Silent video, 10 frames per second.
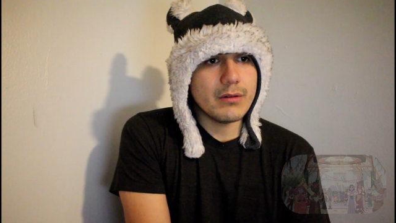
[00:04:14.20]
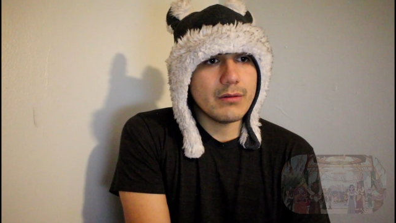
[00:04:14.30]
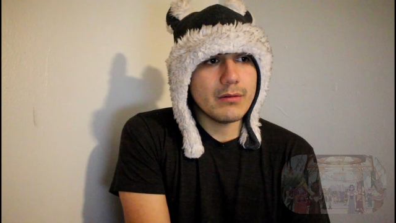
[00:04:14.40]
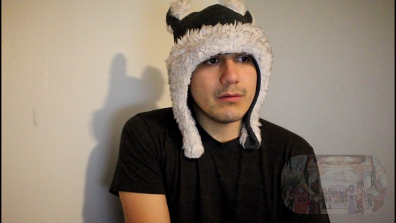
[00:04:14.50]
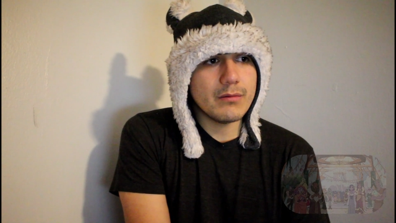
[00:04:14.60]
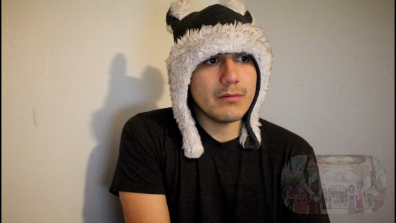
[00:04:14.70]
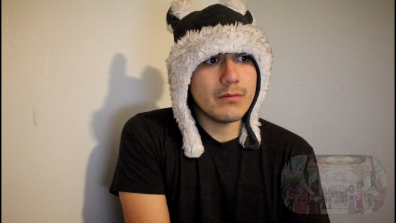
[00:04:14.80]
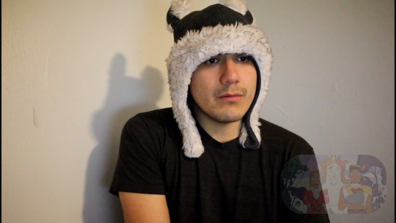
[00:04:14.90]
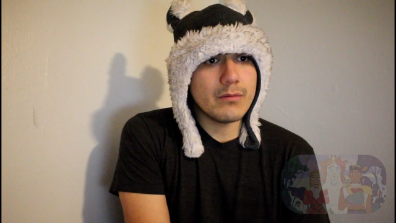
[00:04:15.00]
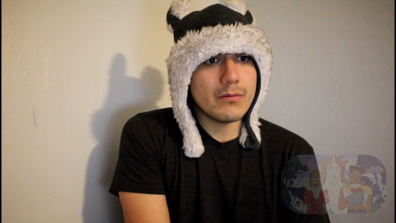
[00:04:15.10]

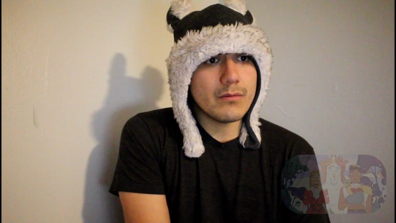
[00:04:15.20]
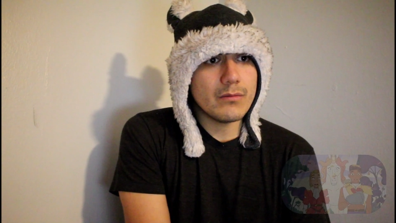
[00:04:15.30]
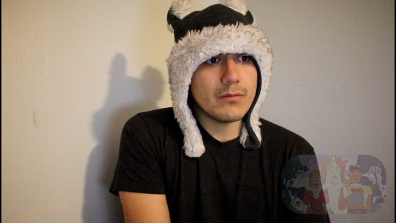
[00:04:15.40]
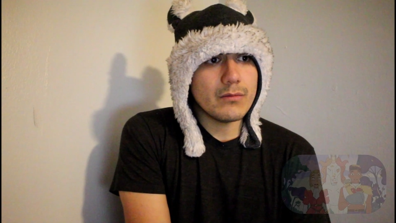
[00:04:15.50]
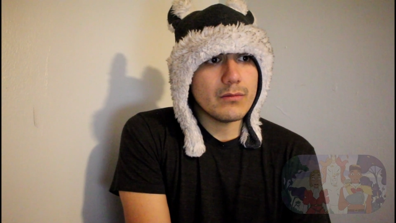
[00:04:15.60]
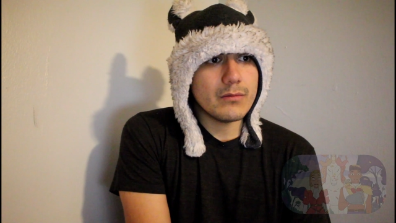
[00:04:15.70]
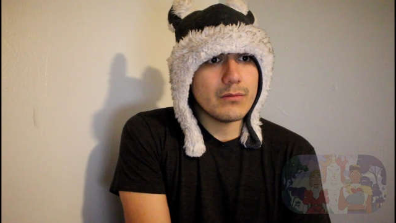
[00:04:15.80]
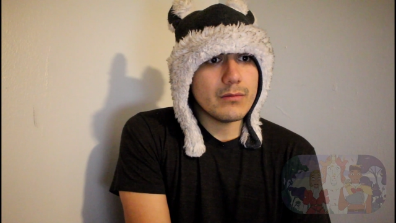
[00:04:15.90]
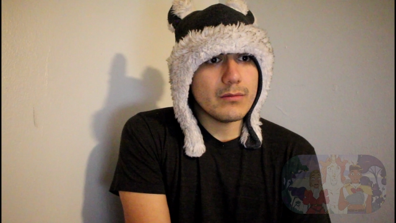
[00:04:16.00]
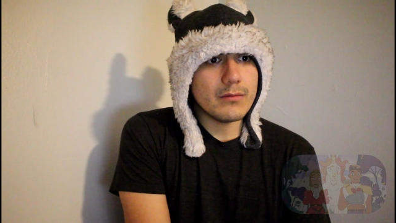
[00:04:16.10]
Nothing is said.